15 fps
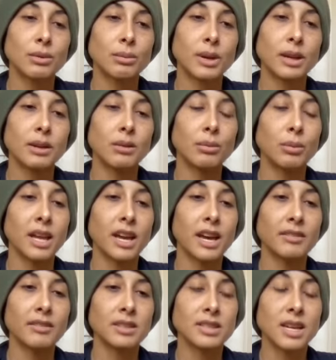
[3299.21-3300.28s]
when we
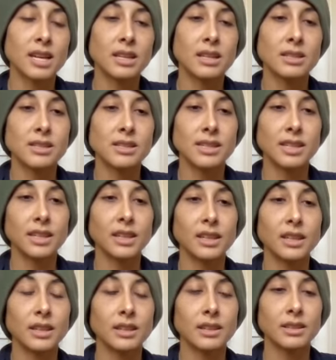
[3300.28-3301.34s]
have a
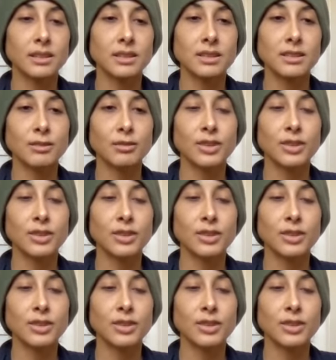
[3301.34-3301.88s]
tendency to